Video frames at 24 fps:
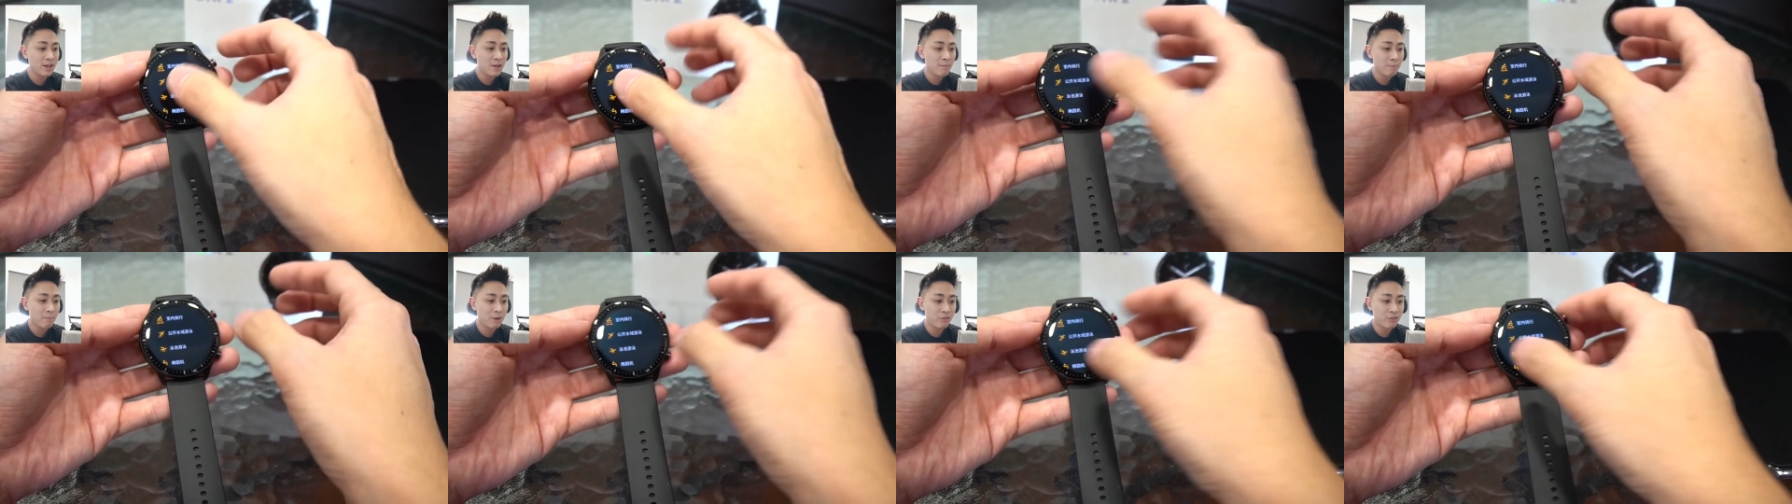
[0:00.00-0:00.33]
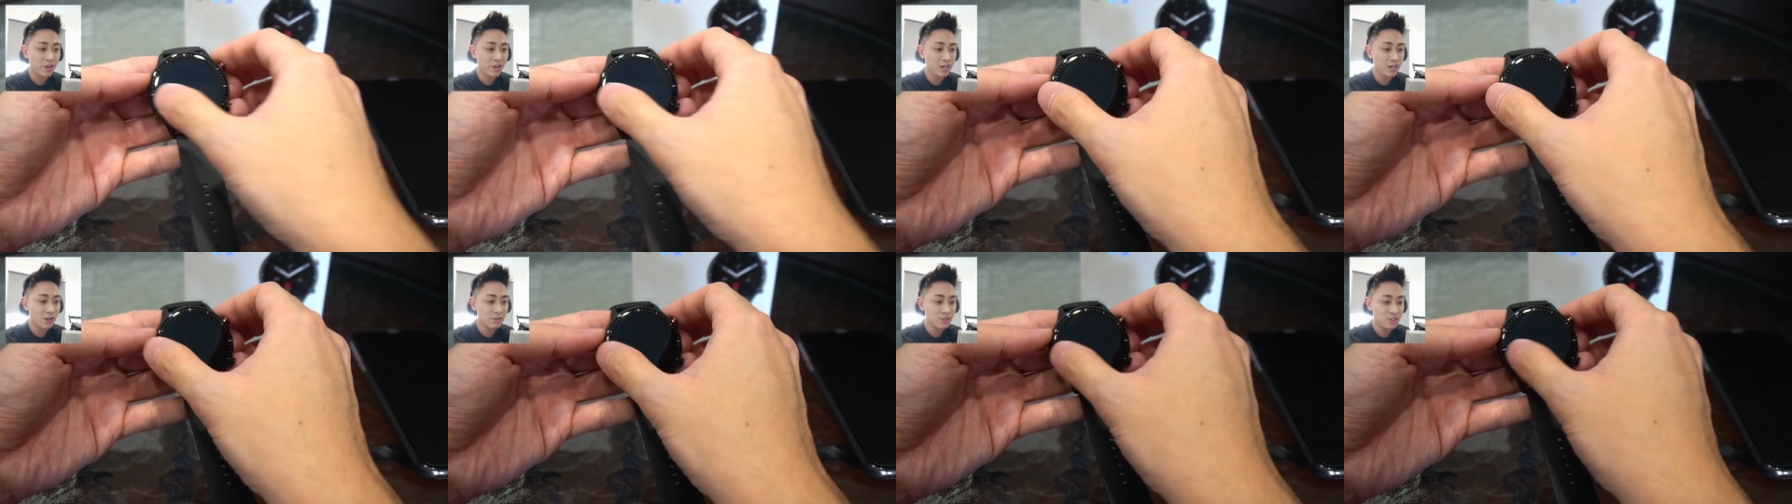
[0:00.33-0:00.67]
but
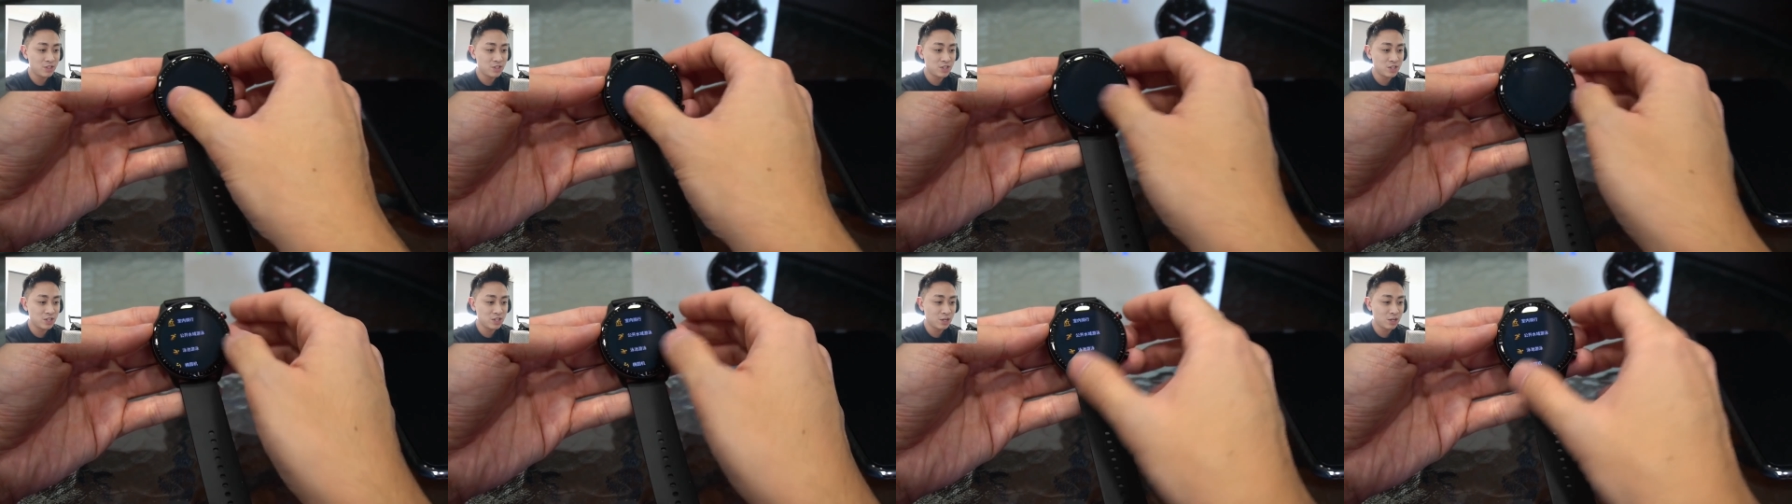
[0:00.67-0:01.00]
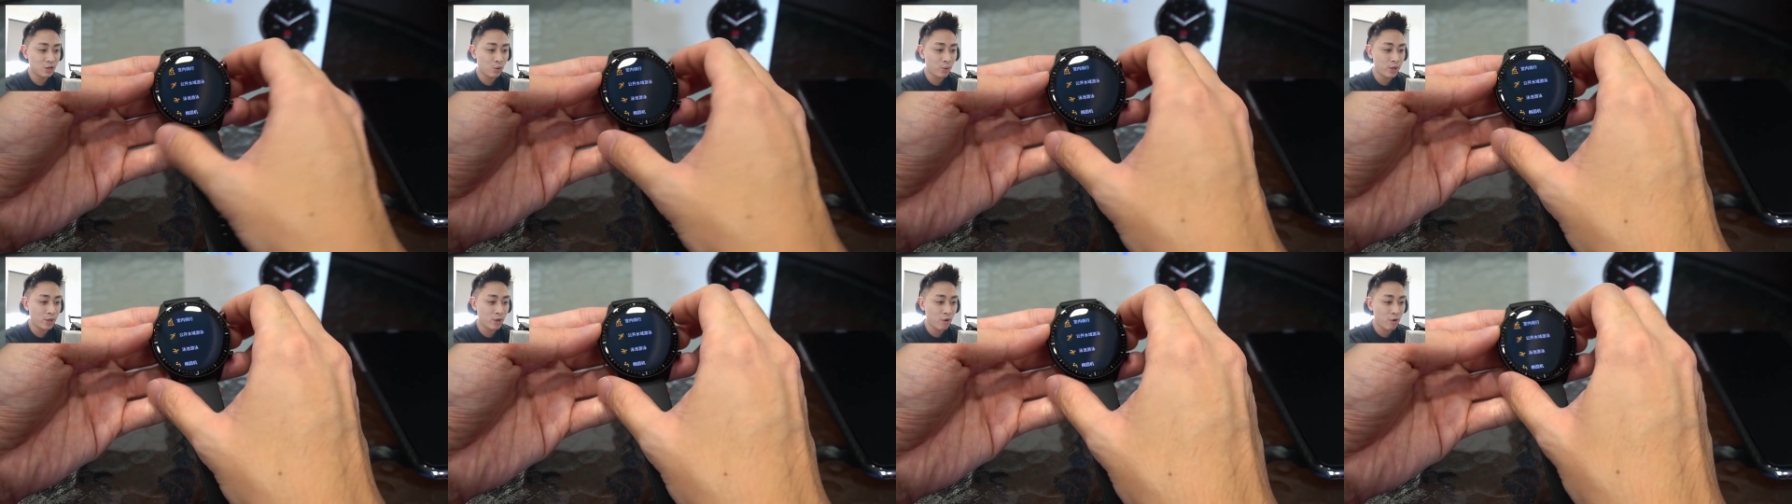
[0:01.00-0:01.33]
right now this is just a
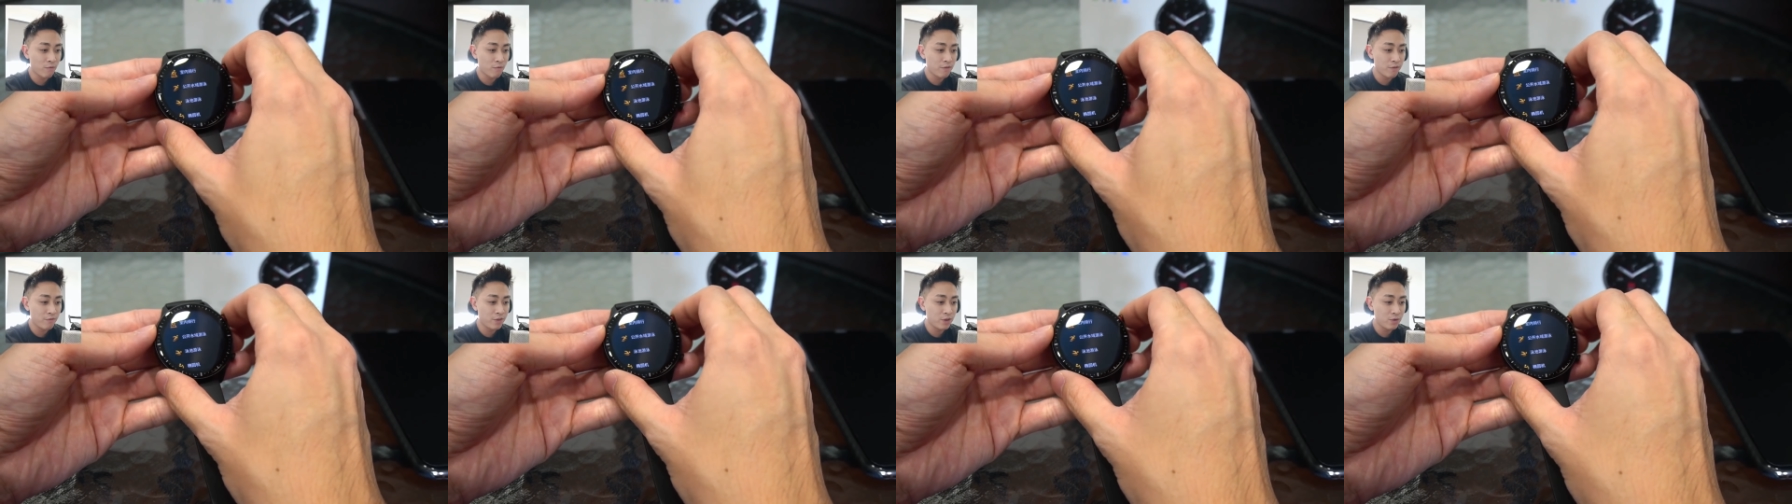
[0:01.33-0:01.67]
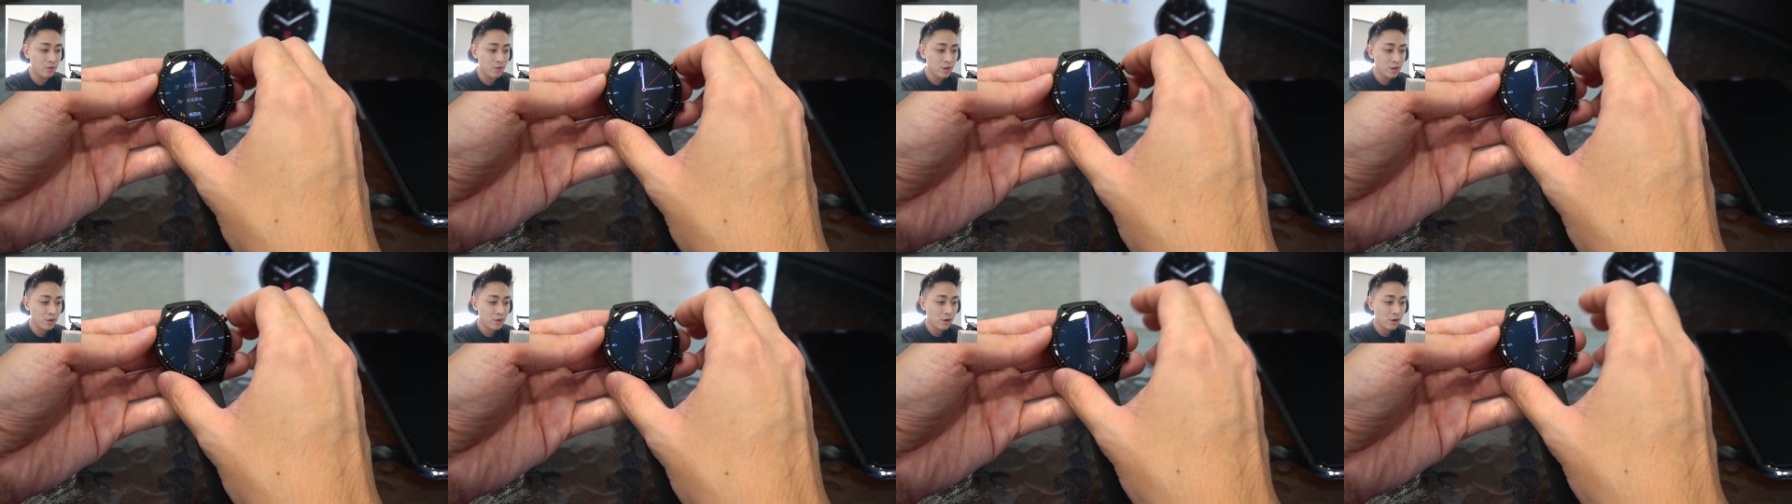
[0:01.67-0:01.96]
quick overview.